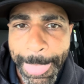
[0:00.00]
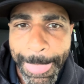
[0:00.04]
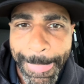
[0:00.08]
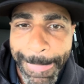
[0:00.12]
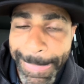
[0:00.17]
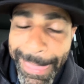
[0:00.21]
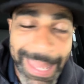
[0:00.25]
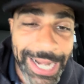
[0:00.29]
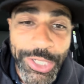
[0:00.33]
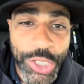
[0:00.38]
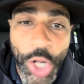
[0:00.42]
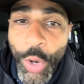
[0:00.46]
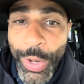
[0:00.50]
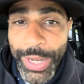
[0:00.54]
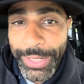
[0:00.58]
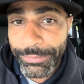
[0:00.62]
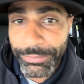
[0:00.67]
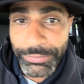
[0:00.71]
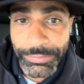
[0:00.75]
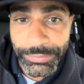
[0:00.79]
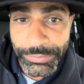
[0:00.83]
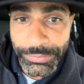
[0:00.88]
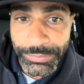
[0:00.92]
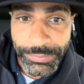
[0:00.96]
He didn't do it.
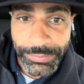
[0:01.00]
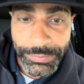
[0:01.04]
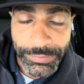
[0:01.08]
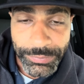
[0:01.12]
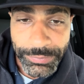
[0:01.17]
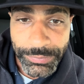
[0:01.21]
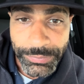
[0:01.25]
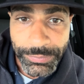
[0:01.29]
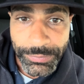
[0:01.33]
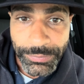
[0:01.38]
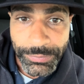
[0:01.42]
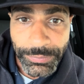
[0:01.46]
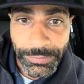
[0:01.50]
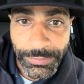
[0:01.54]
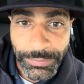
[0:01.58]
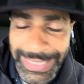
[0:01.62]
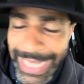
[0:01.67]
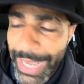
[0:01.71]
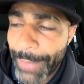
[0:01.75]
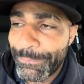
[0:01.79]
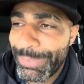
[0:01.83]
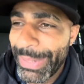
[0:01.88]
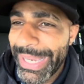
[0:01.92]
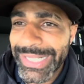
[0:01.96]
He
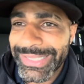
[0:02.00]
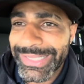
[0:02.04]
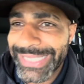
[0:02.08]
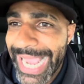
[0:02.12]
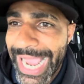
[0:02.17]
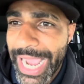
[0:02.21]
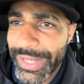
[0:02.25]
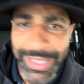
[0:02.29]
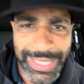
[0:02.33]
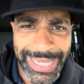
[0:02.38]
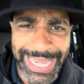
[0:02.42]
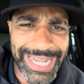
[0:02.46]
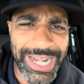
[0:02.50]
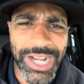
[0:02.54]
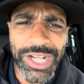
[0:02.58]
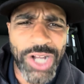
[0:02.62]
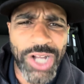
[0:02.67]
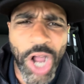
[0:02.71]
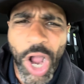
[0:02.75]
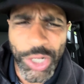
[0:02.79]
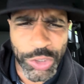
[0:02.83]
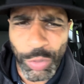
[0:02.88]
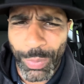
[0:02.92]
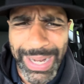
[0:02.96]
got beat down. He didn't
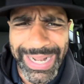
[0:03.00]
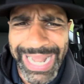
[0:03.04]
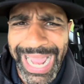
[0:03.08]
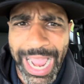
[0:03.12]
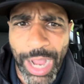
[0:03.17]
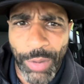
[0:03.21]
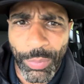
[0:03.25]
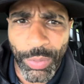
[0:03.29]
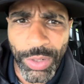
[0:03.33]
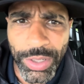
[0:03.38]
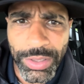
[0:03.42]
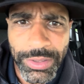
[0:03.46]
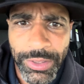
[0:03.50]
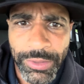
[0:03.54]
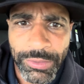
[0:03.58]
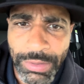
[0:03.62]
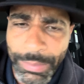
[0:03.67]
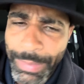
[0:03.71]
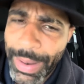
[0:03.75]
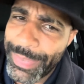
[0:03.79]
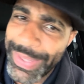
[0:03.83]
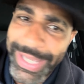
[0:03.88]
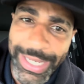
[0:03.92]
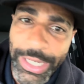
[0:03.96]
guard Dwight Howard.
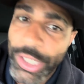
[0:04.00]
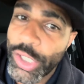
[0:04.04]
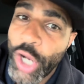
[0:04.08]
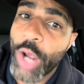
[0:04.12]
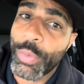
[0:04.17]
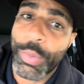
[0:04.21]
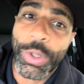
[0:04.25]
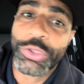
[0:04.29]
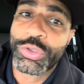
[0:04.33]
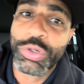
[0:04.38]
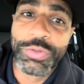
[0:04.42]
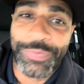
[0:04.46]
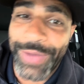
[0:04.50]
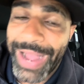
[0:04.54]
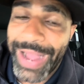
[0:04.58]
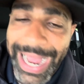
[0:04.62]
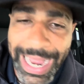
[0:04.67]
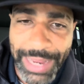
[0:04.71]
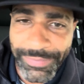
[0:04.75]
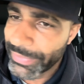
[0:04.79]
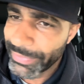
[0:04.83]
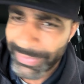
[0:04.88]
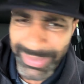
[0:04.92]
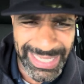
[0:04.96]
Remember, he can guard one through
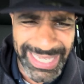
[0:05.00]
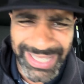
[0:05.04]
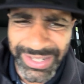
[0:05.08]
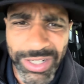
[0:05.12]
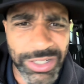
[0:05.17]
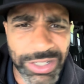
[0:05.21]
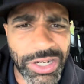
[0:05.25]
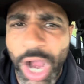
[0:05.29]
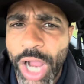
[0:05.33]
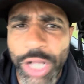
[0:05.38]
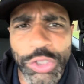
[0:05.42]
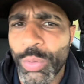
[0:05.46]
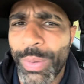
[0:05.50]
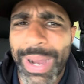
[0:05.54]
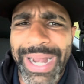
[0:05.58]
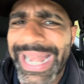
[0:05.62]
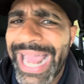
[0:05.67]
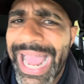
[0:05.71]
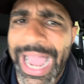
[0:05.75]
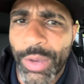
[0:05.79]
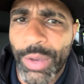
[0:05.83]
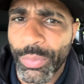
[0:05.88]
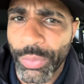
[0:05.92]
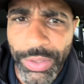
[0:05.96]
five. He didn't guard Dwight
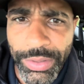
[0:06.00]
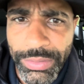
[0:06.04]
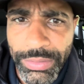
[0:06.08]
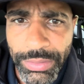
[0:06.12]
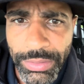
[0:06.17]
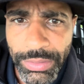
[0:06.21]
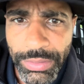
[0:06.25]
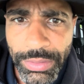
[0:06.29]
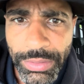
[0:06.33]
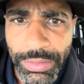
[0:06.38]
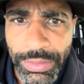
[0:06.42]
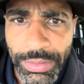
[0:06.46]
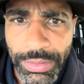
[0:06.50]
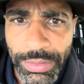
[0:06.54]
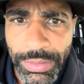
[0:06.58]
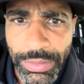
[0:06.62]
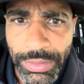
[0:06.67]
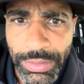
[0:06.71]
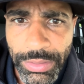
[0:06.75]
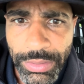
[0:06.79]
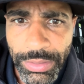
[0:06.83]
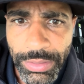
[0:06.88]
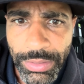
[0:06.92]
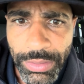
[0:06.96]
Howard.
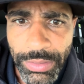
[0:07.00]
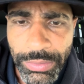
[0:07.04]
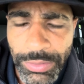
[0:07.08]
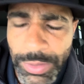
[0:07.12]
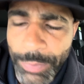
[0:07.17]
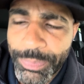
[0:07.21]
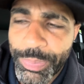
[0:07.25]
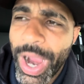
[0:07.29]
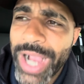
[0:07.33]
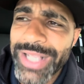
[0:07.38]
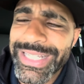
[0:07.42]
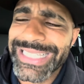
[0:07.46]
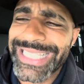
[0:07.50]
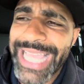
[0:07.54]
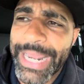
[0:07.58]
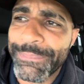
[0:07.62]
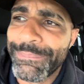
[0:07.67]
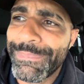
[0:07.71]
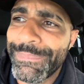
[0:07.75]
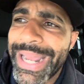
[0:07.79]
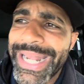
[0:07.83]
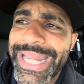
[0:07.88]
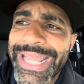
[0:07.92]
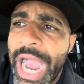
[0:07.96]
LeBron just had
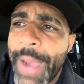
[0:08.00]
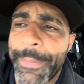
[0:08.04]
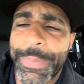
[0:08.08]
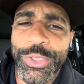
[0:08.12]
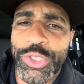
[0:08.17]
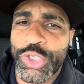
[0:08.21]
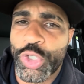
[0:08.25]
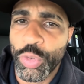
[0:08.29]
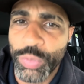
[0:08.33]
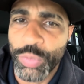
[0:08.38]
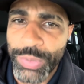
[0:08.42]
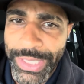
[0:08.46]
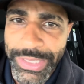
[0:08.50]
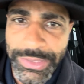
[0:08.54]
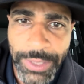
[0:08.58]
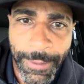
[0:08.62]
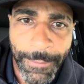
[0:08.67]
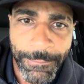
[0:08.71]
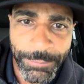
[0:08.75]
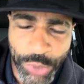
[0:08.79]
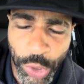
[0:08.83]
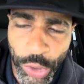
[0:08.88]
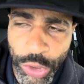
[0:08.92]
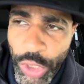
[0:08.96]
many opportunities
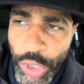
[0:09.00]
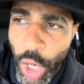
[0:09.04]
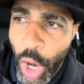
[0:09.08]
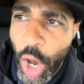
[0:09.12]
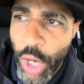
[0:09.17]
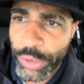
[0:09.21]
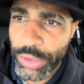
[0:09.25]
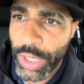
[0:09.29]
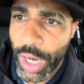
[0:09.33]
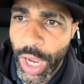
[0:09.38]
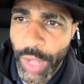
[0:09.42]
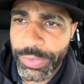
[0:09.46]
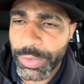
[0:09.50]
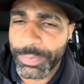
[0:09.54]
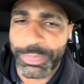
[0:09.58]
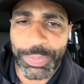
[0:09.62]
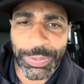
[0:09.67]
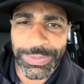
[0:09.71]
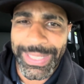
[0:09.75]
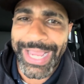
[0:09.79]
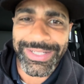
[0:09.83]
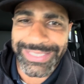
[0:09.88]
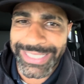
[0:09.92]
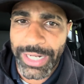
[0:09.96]
to guard other
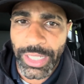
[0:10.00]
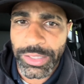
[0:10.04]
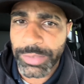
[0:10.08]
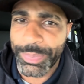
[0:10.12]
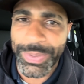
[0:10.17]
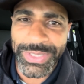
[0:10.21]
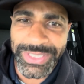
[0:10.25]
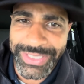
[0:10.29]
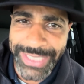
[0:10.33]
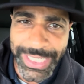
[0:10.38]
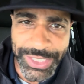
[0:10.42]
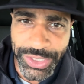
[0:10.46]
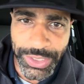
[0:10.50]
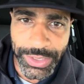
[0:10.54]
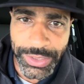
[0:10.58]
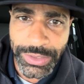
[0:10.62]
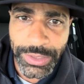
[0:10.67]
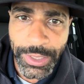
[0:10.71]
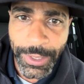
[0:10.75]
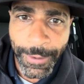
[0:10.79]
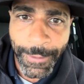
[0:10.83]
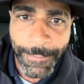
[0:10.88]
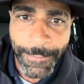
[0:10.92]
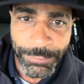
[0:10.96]
players at other positions
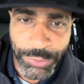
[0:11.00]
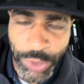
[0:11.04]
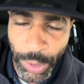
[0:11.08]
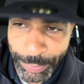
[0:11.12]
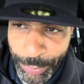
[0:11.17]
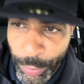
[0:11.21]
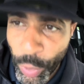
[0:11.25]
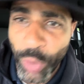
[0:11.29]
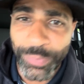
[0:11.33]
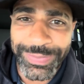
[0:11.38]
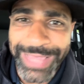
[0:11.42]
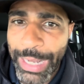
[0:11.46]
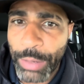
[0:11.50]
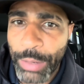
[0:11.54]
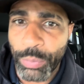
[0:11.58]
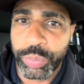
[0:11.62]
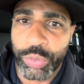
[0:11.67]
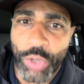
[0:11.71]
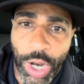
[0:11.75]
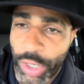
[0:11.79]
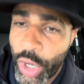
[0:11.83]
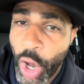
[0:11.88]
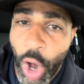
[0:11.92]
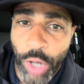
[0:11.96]
to prove that
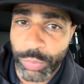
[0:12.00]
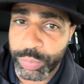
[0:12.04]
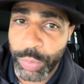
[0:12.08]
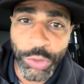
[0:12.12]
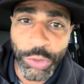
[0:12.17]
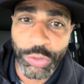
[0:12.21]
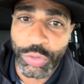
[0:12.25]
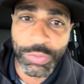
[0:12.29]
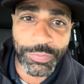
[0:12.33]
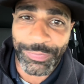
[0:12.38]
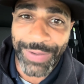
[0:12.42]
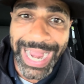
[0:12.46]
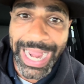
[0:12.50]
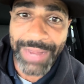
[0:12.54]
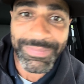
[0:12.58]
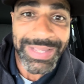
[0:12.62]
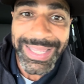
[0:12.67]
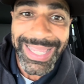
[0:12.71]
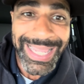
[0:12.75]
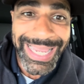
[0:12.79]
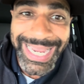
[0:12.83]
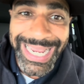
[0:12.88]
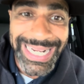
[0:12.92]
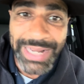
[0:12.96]
guard one through five.
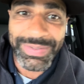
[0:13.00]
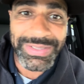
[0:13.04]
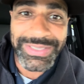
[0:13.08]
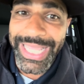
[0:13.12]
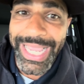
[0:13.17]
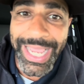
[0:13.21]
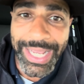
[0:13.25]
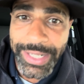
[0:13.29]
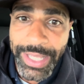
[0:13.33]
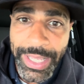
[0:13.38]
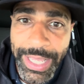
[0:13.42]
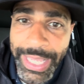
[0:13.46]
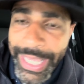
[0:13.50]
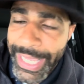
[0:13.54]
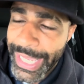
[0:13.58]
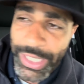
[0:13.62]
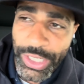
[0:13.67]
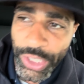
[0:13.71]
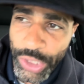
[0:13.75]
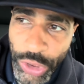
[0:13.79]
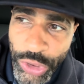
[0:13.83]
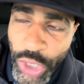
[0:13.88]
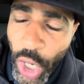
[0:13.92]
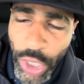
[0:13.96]
He never did. He
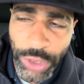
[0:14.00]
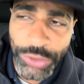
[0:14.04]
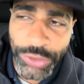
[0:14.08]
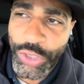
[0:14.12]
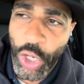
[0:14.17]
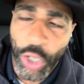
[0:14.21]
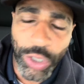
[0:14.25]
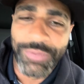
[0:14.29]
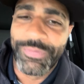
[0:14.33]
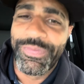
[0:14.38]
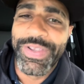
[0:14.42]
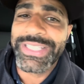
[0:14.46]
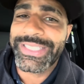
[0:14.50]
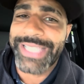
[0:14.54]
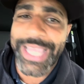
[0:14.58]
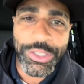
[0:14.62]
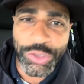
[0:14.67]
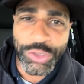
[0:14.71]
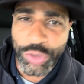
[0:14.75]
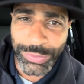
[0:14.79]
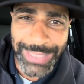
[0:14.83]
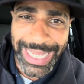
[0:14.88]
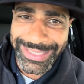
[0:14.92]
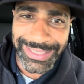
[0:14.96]
could have guarded Dirk Nowitzki in
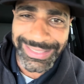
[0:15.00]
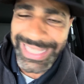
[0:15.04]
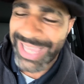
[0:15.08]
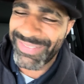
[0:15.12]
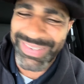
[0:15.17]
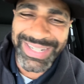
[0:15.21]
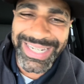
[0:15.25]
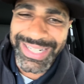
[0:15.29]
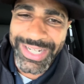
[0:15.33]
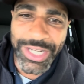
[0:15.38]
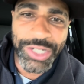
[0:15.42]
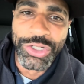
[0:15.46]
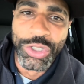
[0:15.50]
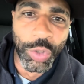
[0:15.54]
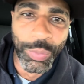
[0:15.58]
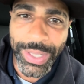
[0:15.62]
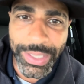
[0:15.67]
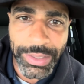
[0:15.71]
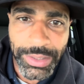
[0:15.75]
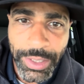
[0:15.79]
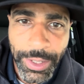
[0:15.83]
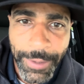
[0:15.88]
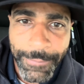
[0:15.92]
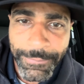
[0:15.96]
2011. He didn't do it.
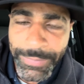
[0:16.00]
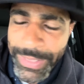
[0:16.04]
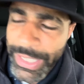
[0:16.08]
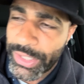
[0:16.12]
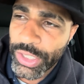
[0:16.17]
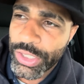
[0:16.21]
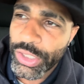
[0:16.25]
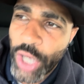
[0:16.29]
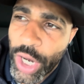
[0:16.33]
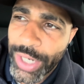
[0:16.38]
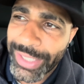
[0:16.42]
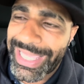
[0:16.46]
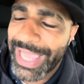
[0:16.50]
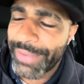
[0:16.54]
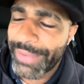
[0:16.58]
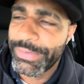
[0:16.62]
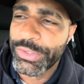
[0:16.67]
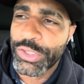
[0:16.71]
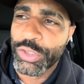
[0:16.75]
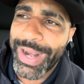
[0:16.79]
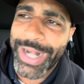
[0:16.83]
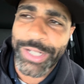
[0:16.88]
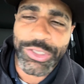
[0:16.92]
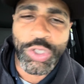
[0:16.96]
He could have guarded Kevin
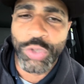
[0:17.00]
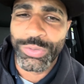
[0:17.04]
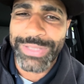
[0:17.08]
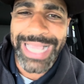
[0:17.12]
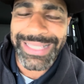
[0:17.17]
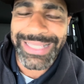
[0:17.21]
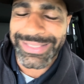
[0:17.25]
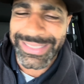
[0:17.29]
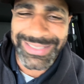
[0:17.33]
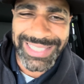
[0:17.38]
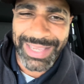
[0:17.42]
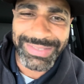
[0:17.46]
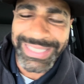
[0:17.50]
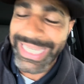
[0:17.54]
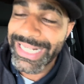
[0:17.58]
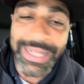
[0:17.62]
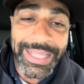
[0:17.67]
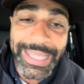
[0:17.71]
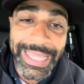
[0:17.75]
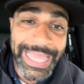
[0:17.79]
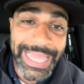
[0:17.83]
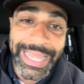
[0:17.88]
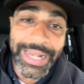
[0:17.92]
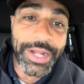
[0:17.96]
Durant in 2017.
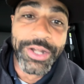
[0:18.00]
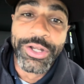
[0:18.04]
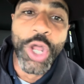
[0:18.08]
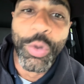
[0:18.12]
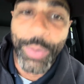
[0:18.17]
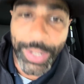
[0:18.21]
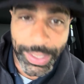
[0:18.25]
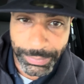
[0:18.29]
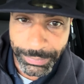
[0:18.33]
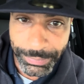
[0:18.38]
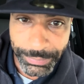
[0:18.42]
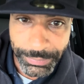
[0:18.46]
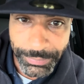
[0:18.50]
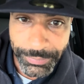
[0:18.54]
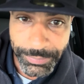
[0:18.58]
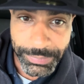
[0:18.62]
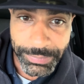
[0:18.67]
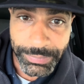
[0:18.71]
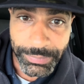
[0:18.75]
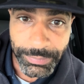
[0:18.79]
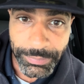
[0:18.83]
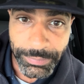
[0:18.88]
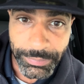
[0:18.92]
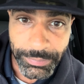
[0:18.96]
He didn't do it.
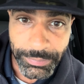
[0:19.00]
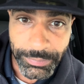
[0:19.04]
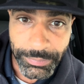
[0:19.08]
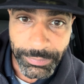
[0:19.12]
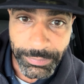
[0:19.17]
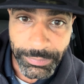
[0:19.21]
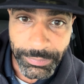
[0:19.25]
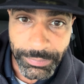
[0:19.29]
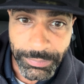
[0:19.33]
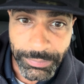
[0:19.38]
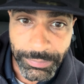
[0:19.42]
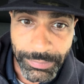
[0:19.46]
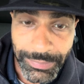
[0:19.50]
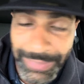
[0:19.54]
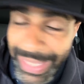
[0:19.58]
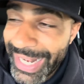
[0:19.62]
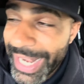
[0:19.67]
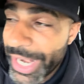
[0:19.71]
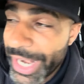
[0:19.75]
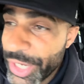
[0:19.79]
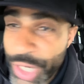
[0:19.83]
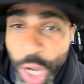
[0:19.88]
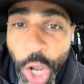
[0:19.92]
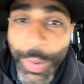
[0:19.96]
He
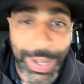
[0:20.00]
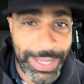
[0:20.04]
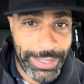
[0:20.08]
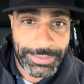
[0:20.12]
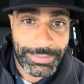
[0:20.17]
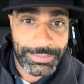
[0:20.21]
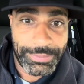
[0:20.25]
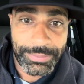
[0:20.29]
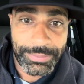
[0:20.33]
didn't do it.